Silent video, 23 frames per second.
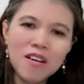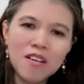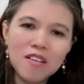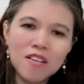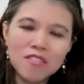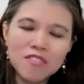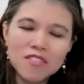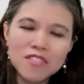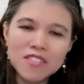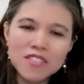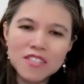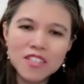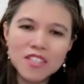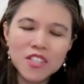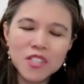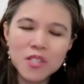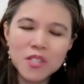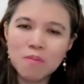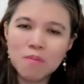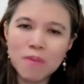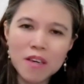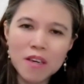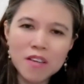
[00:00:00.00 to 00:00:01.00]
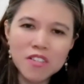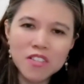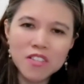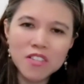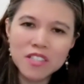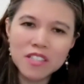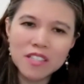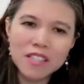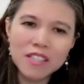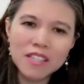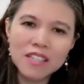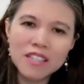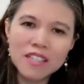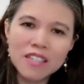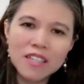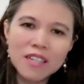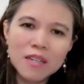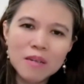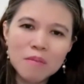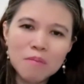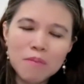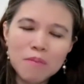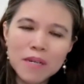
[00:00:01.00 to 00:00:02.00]
Wow, that's amazing.
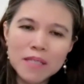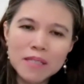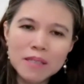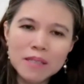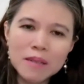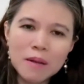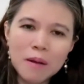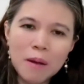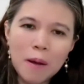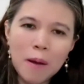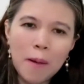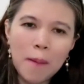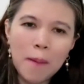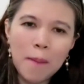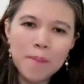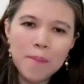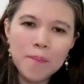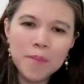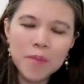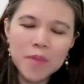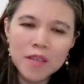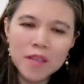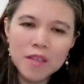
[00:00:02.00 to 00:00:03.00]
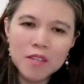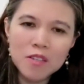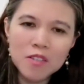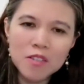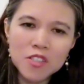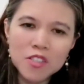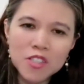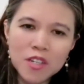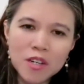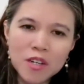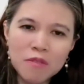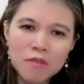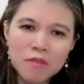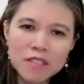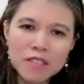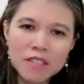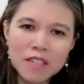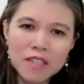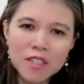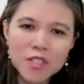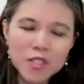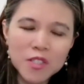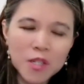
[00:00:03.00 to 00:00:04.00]
But can you share
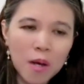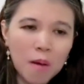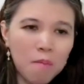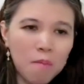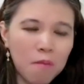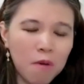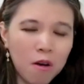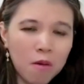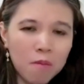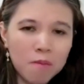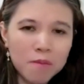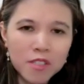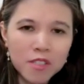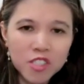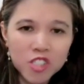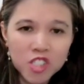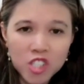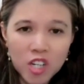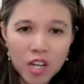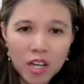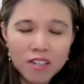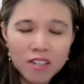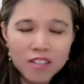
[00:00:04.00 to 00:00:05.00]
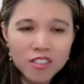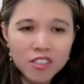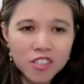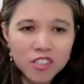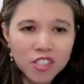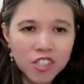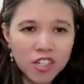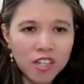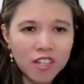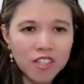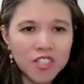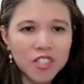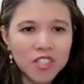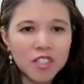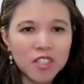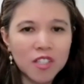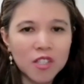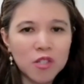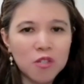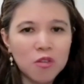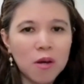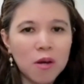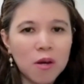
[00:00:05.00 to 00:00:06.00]
with us some of the challenges
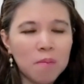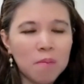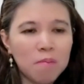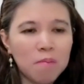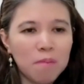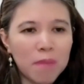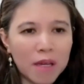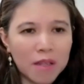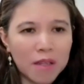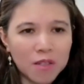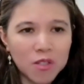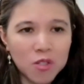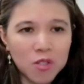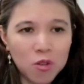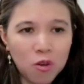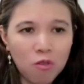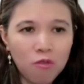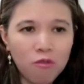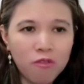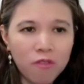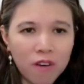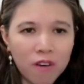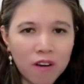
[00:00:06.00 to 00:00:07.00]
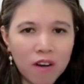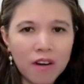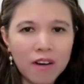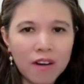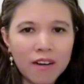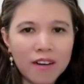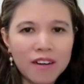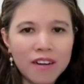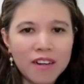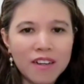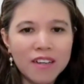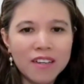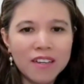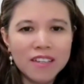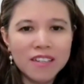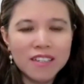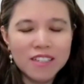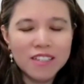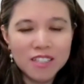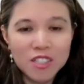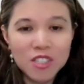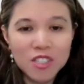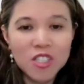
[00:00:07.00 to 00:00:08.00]
that you have met so far
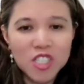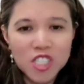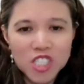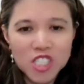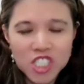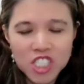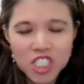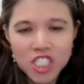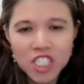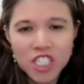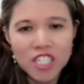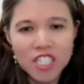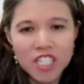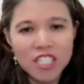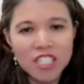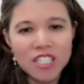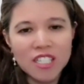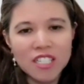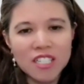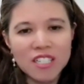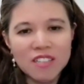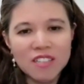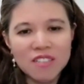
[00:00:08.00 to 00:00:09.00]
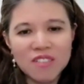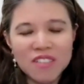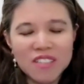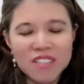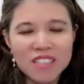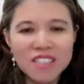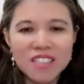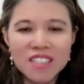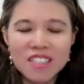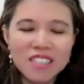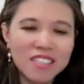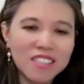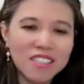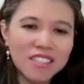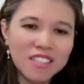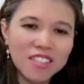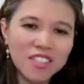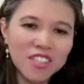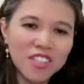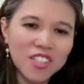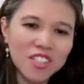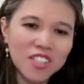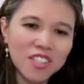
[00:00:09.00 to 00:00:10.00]
in your journey with
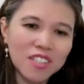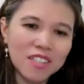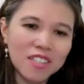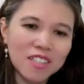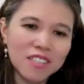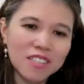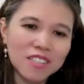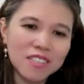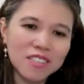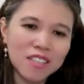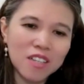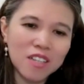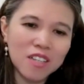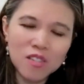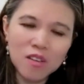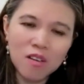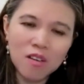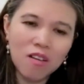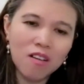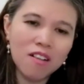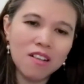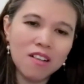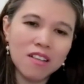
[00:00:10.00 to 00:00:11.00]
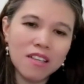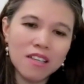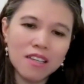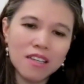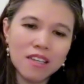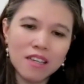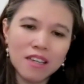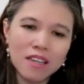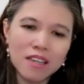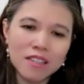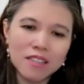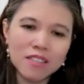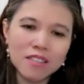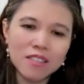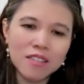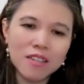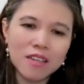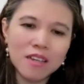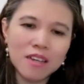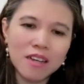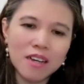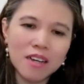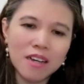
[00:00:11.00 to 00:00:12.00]
this TESOL
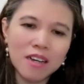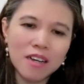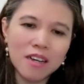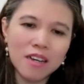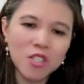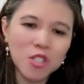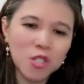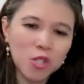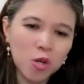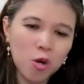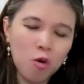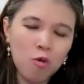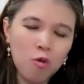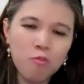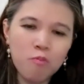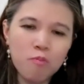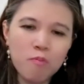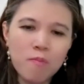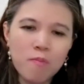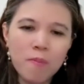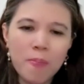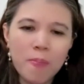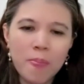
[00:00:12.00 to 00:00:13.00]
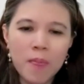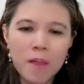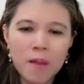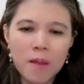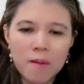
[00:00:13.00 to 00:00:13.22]
and scope?